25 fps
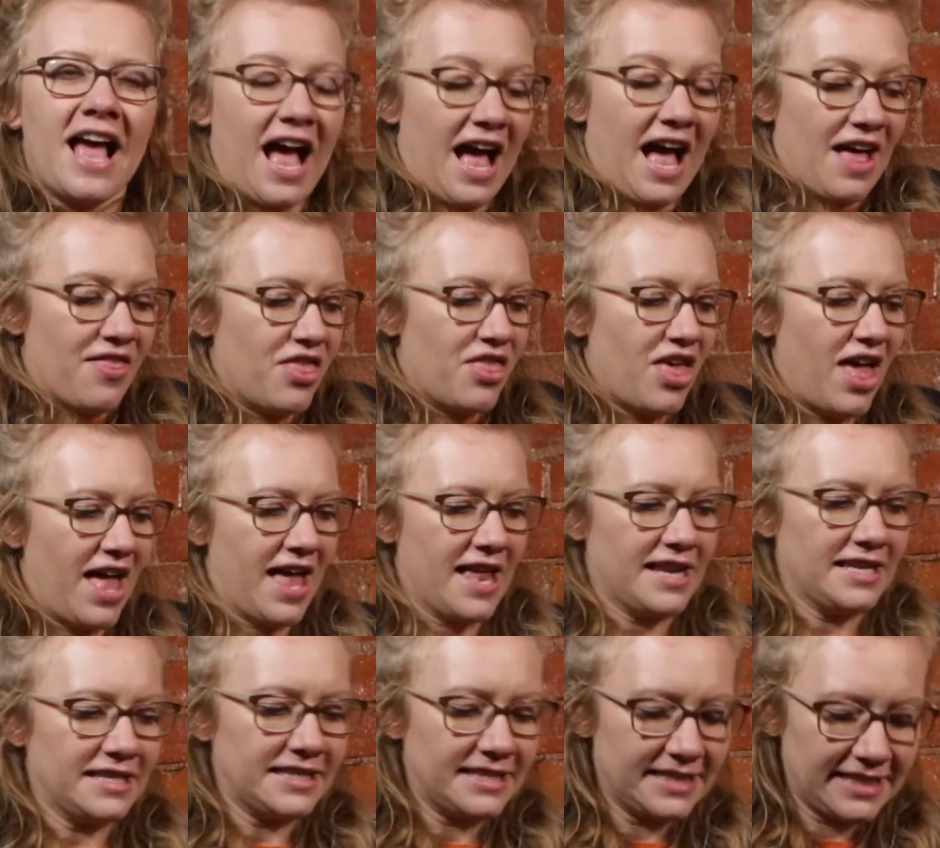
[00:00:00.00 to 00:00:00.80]
and
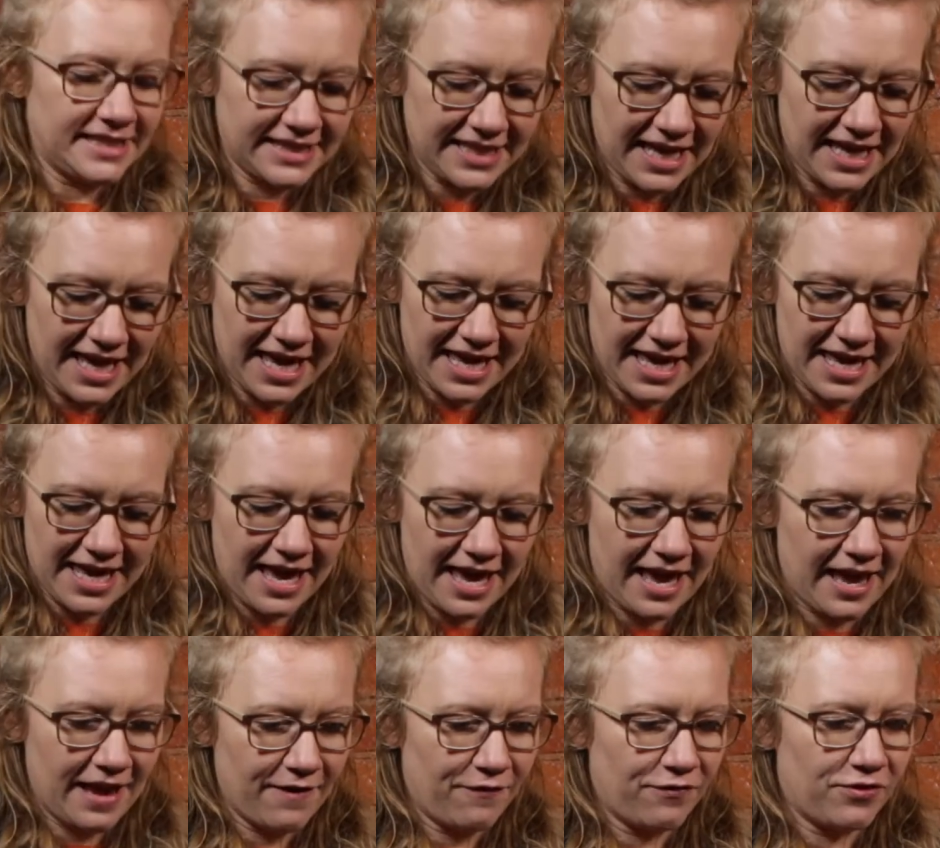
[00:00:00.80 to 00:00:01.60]
then see
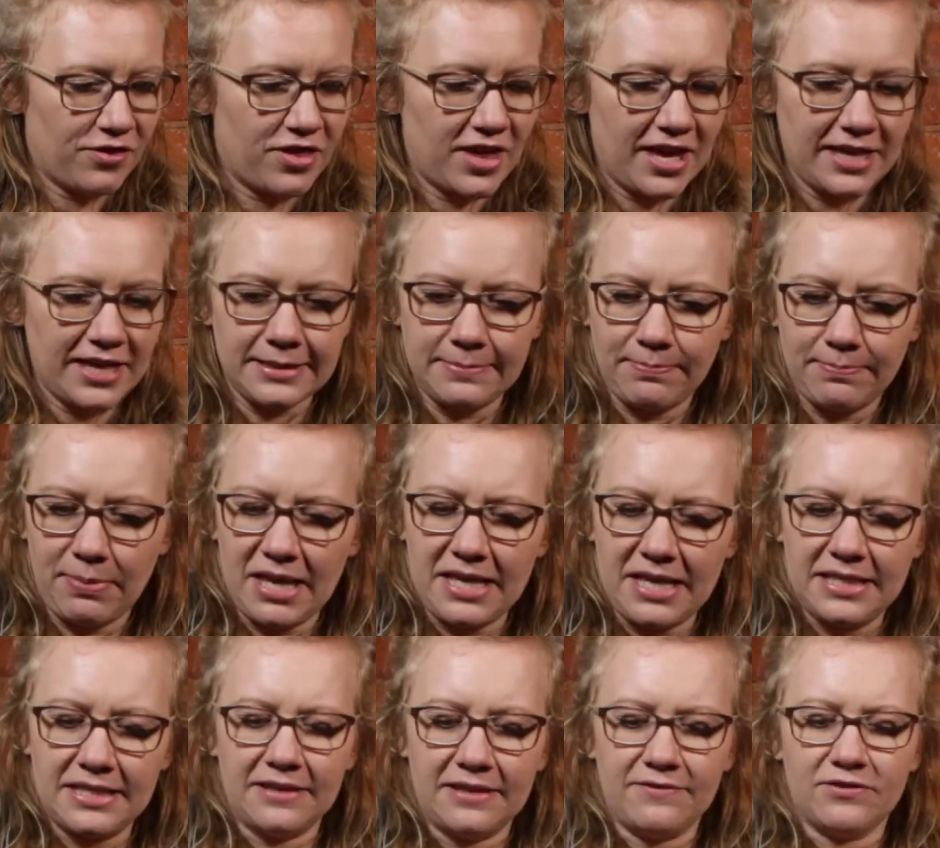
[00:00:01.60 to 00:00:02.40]
if this
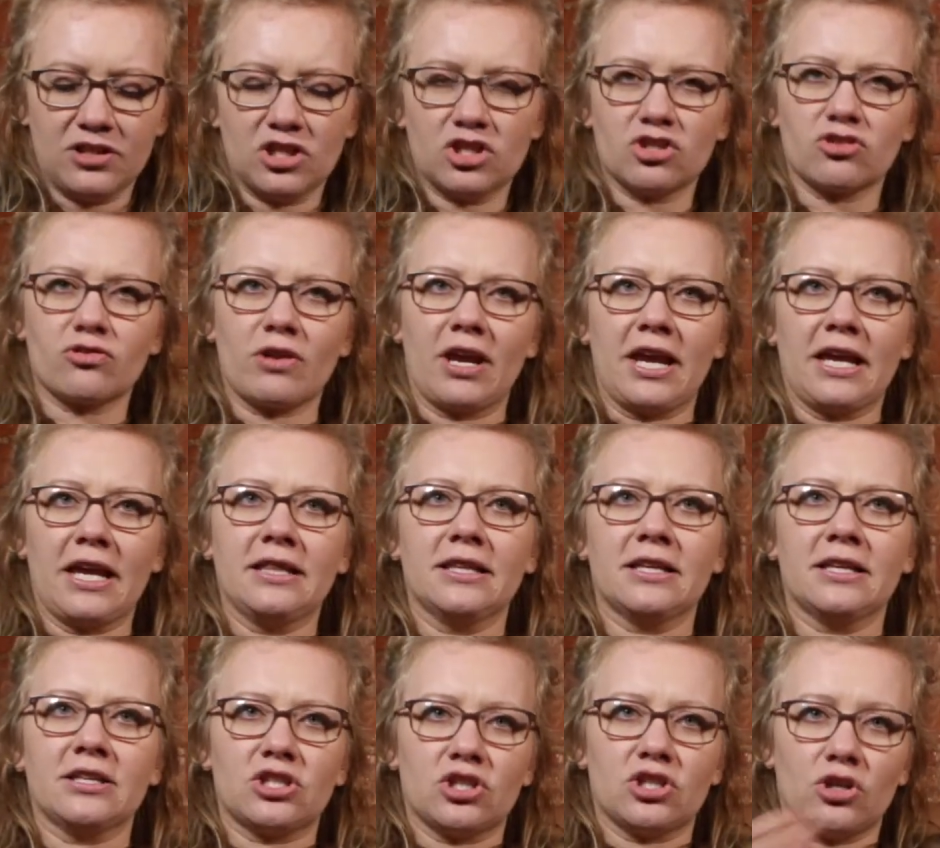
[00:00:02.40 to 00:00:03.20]
piece of
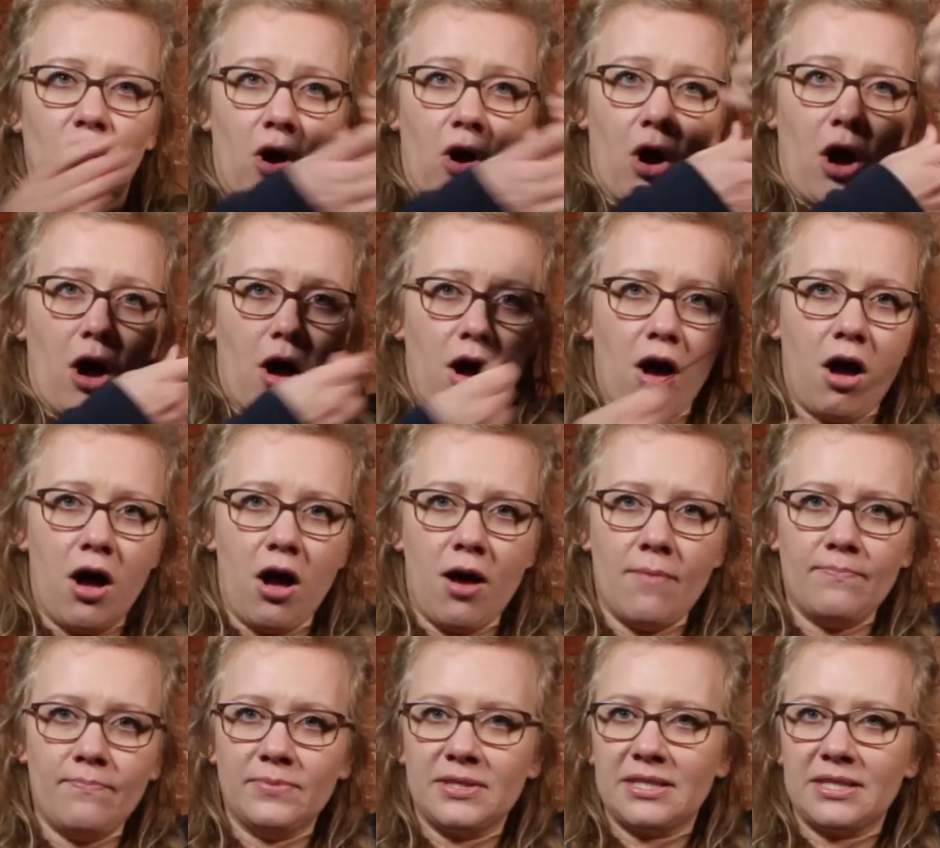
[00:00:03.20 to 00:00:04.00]
string that's your
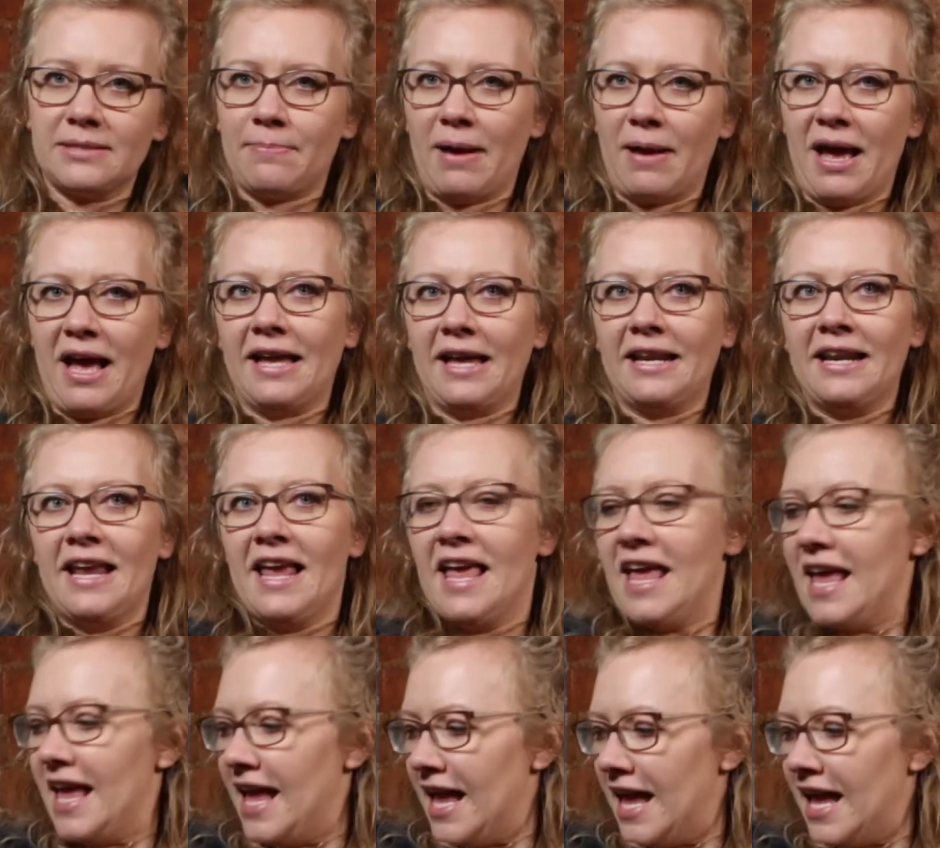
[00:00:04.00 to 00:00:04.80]
arm span
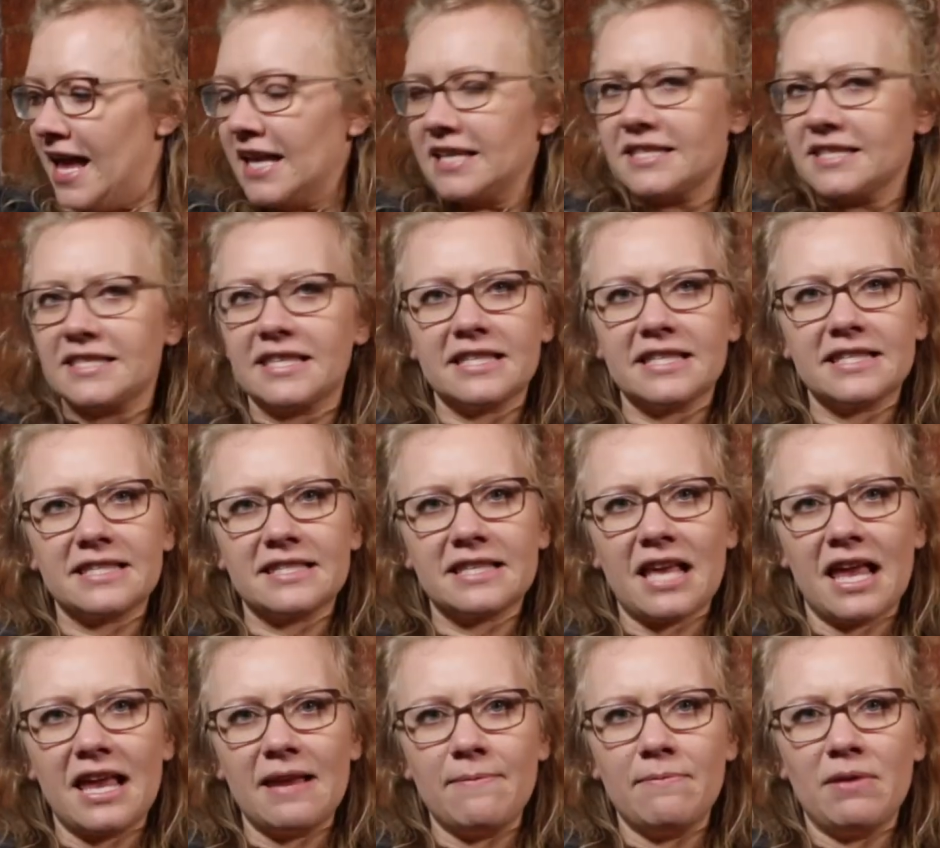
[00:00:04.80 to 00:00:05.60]
is the
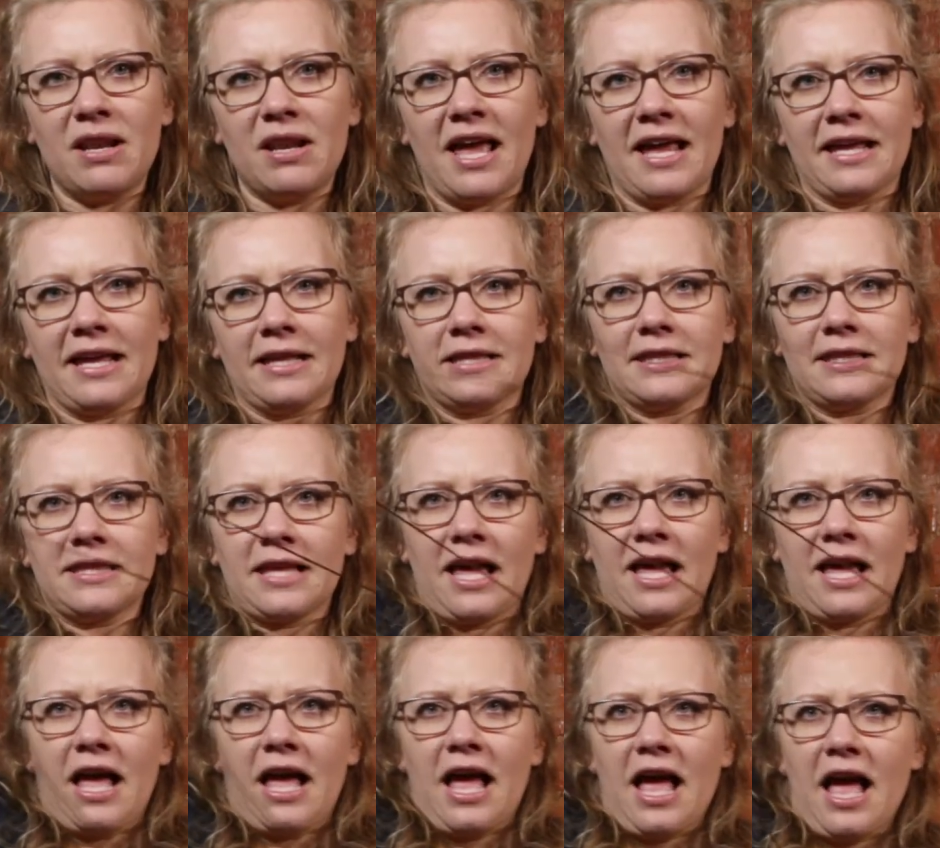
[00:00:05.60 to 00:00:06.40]
same length
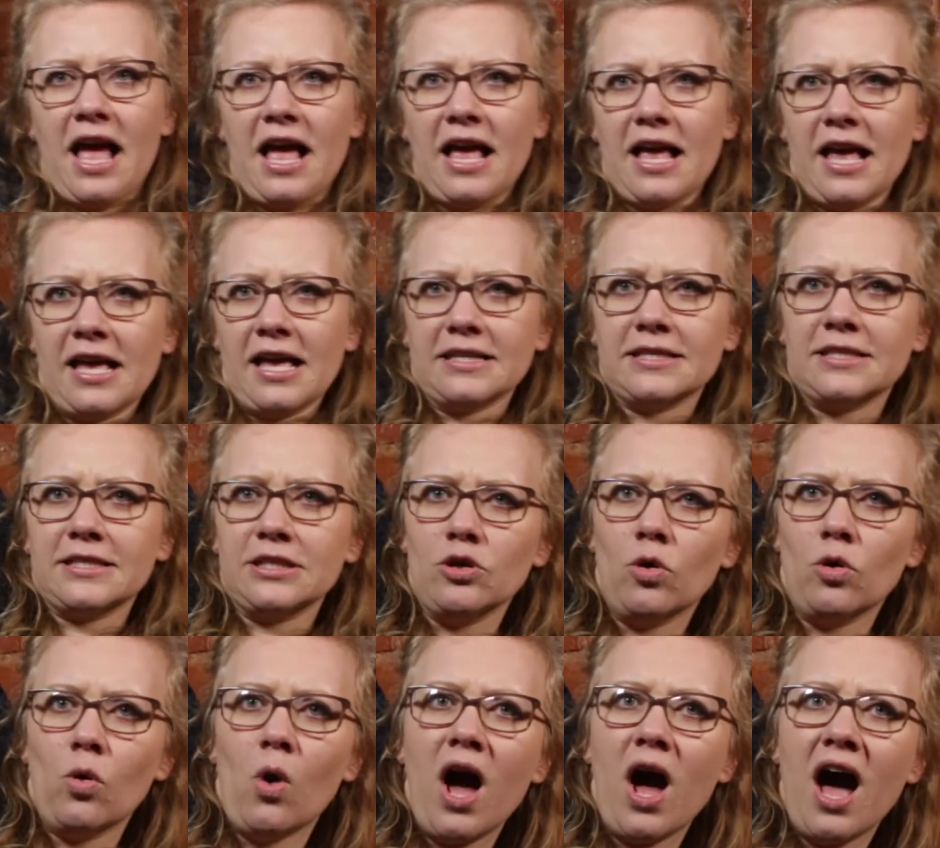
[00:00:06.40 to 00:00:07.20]
as
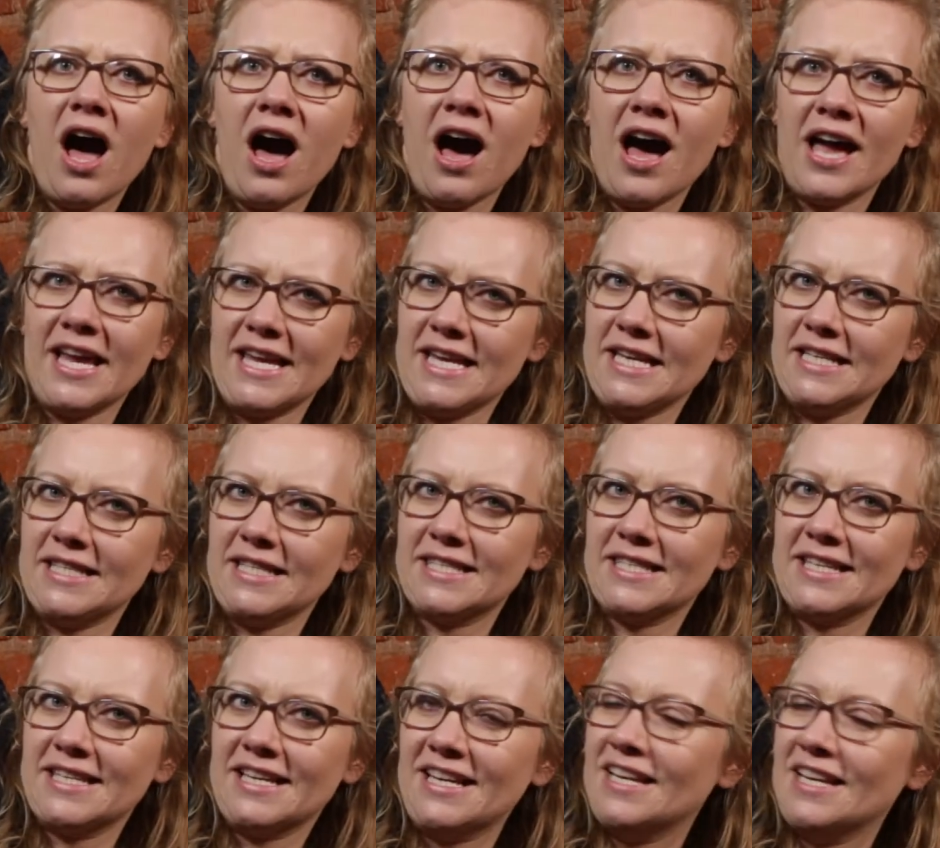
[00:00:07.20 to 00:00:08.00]
your height.